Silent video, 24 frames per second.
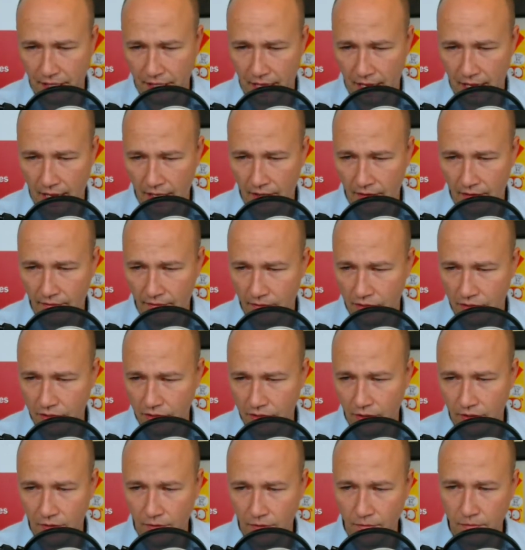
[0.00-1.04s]
the end of the
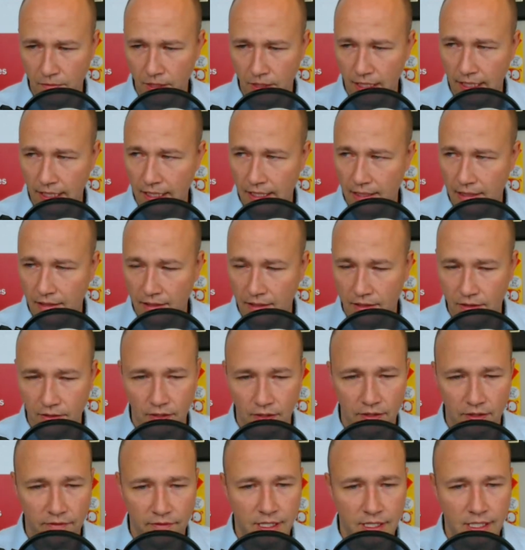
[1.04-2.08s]
show.
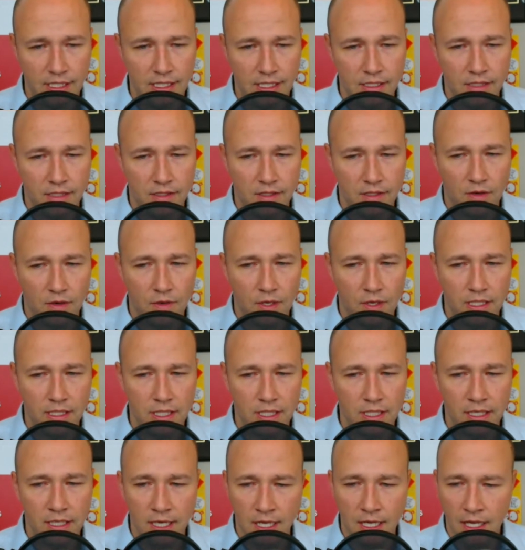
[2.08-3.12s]
Enjoy the visit as always.
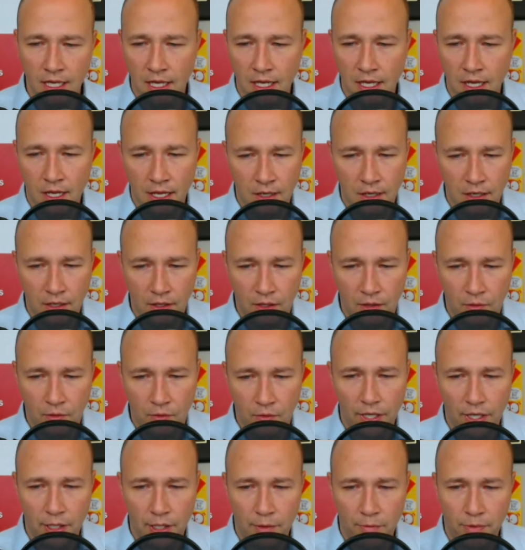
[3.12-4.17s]

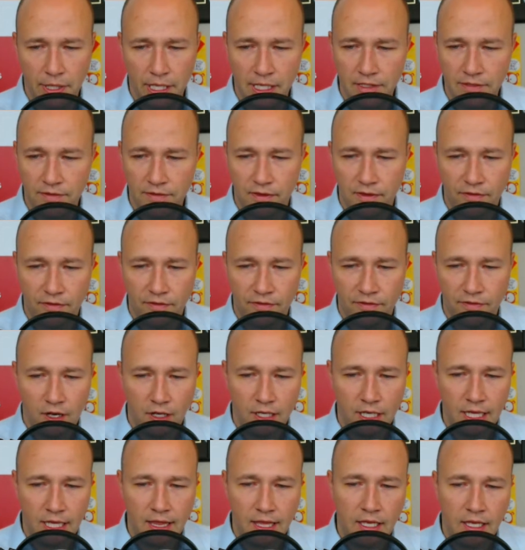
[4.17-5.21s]
What are your plans for the fall?
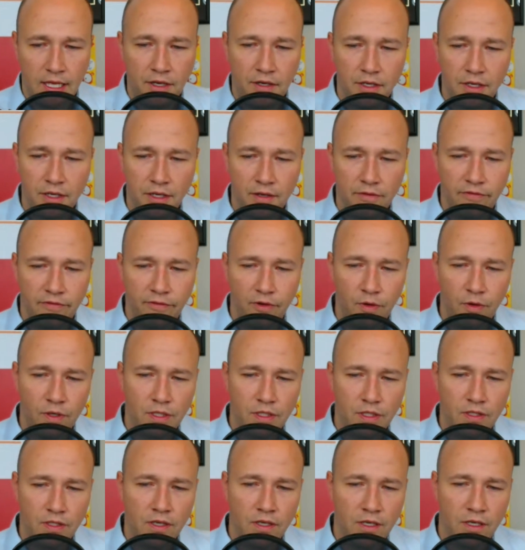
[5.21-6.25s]
Anything you're going to
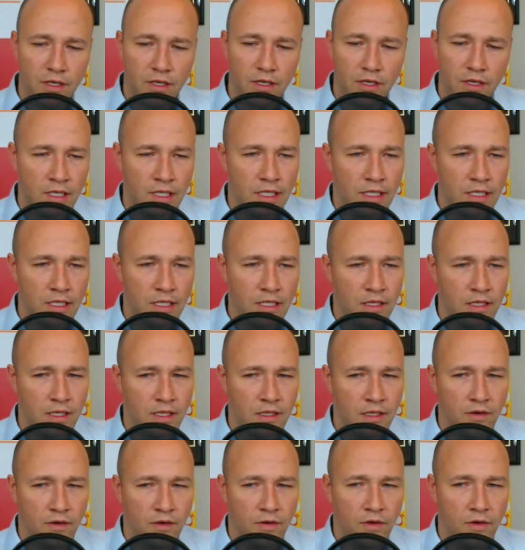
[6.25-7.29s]
focus on,
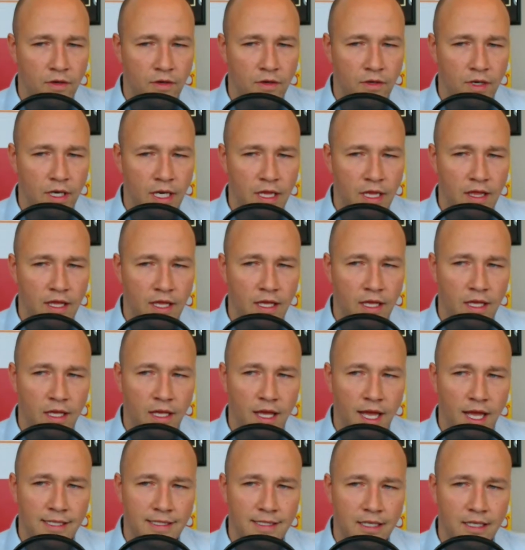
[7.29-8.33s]
or anything
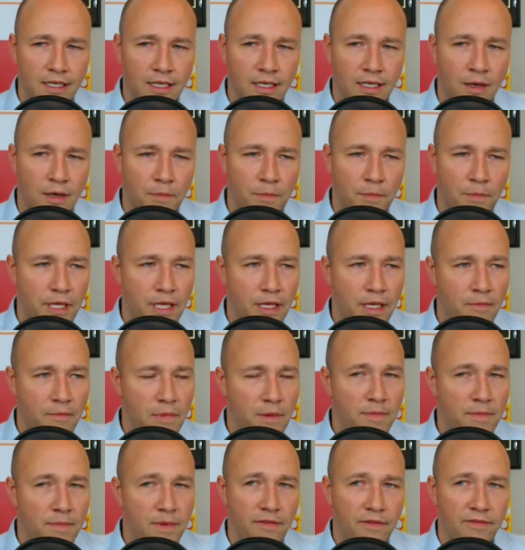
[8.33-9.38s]
as a company,
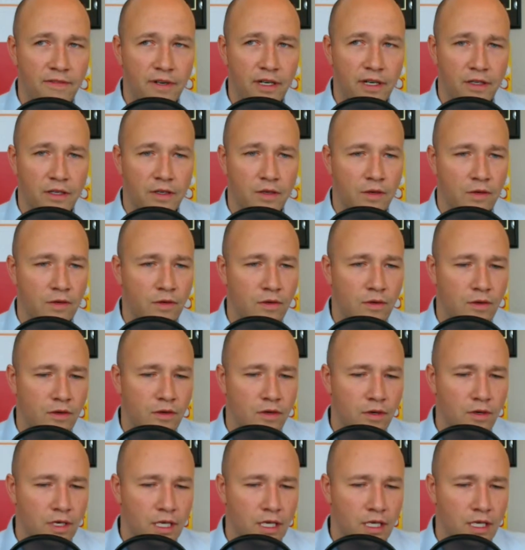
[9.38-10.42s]
maybe that Verico
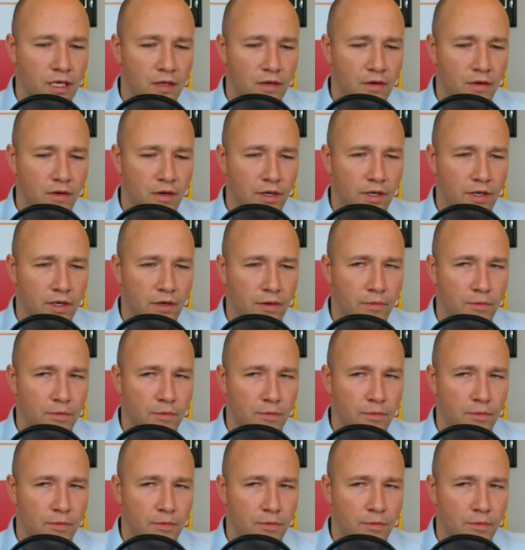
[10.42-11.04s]
or your